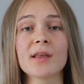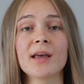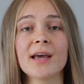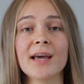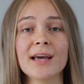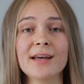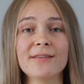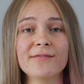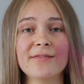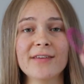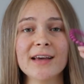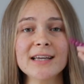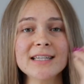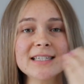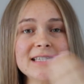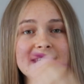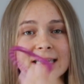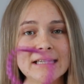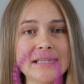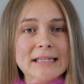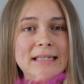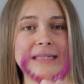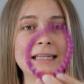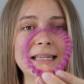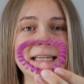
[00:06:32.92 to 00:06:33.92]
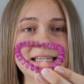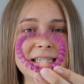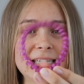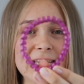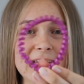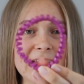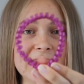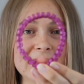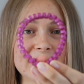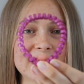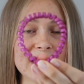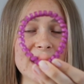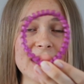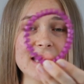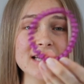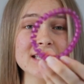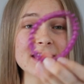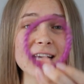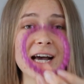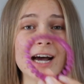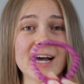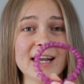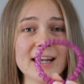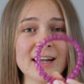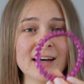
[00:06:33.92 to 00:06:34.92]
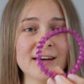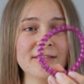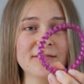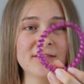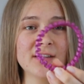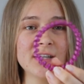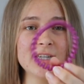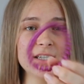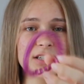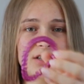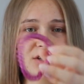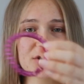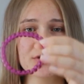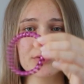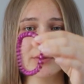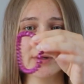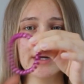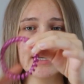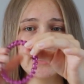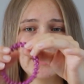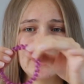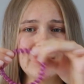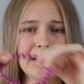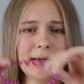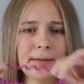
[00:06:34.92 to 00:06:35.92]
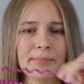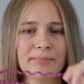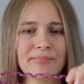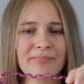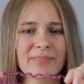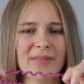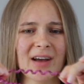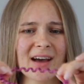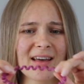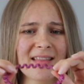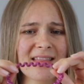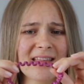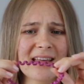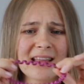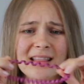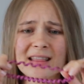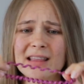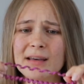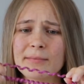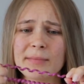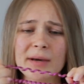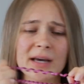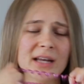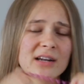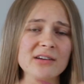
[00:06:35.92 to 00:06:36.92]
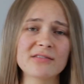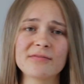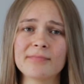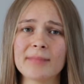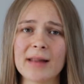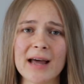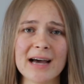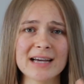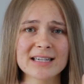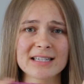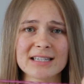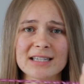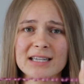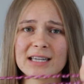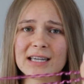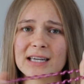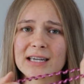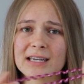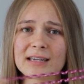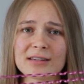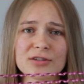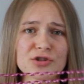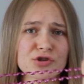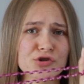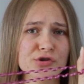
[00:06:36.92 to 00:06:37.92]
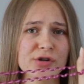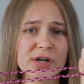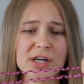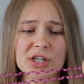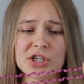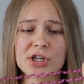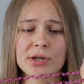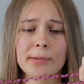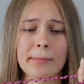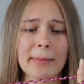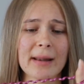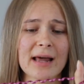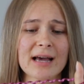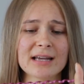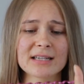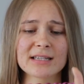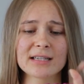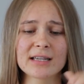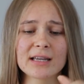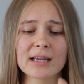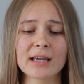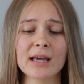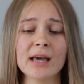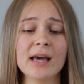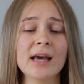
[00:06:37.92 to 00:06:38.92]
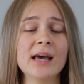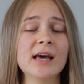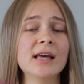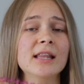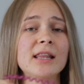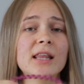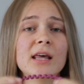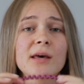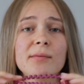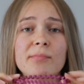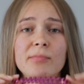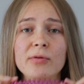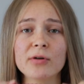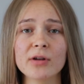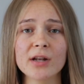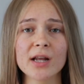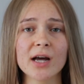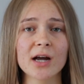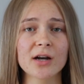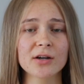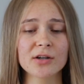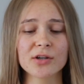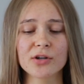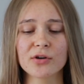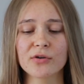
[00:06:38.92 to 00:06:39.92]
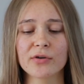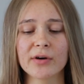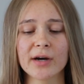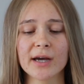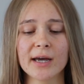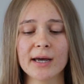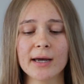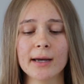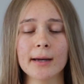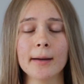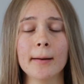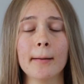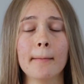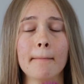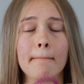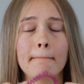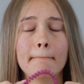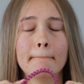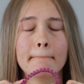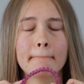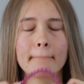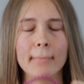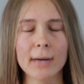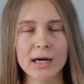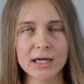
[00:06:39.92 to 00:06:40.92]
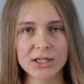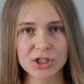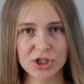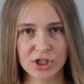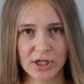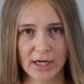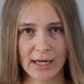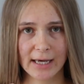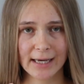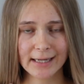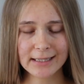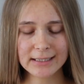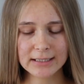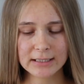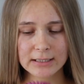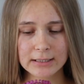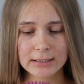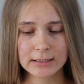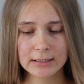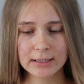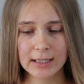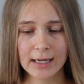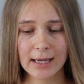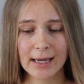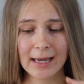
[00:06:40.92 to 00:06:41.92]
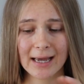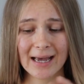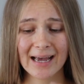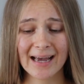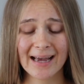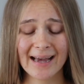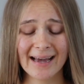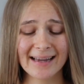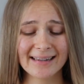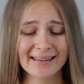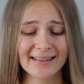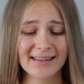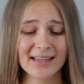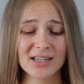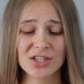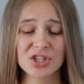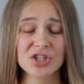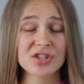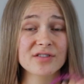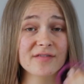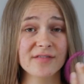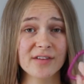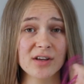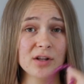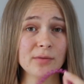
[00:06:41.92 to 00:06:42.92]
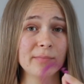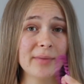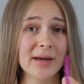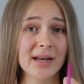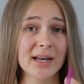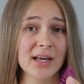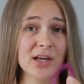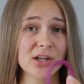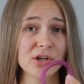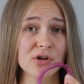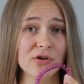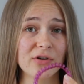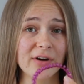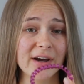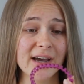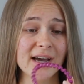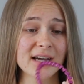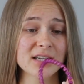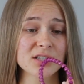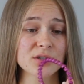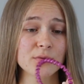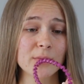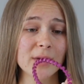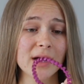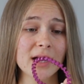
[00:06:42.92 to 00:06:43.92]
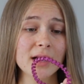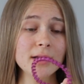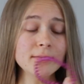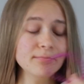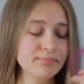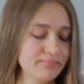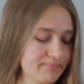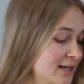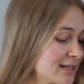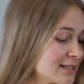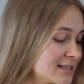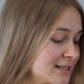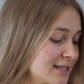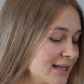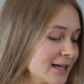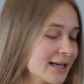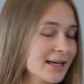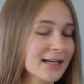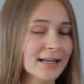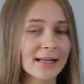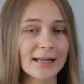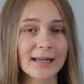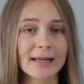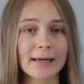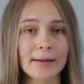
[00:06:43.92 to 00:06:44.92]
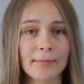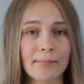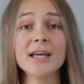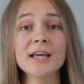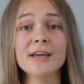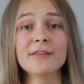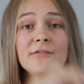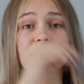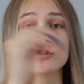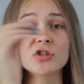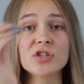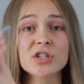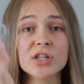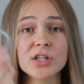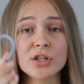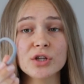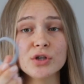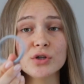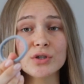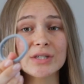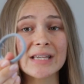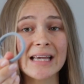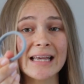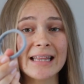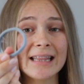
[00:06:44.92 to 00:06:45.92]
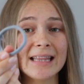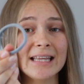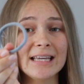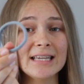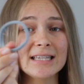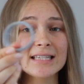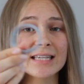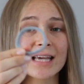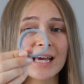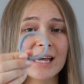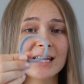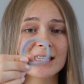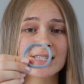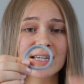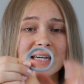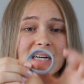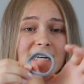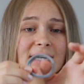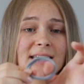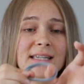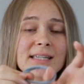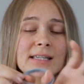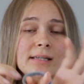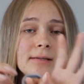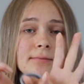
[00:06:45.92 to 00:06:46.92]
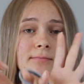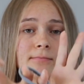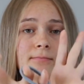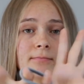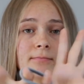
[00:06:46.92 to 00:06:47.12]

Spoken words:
invest in these hair ties. I love these twirly, I think they're made of plastic, stretchy plastic. They pull out your hair much less and they just feel better in your hair as well. Secondly, if you still use these hair ties,